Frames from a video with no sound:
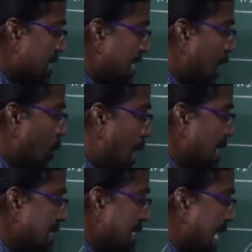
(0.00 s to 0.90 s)
single
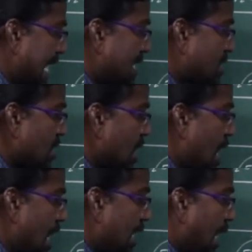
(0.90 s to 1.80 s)
bond CH
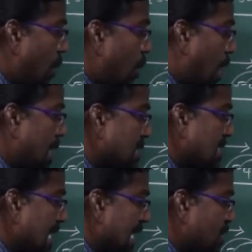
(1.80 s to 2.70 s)
double bond
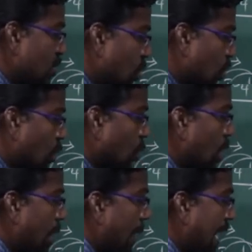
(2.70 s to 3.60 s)
CH2
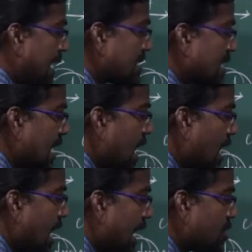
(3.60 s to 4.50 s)
plus
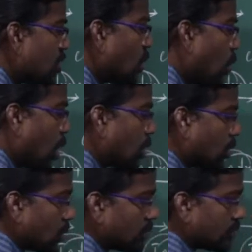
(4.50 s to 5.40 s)
H2O
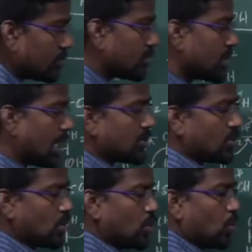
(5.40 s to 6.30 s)
removed.
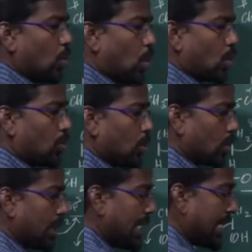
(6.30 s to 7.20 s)
H2O
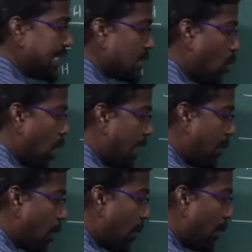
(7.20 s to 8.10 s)
removed. It is a
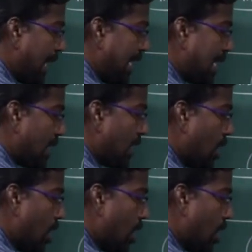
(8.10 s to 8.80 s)
1 propene,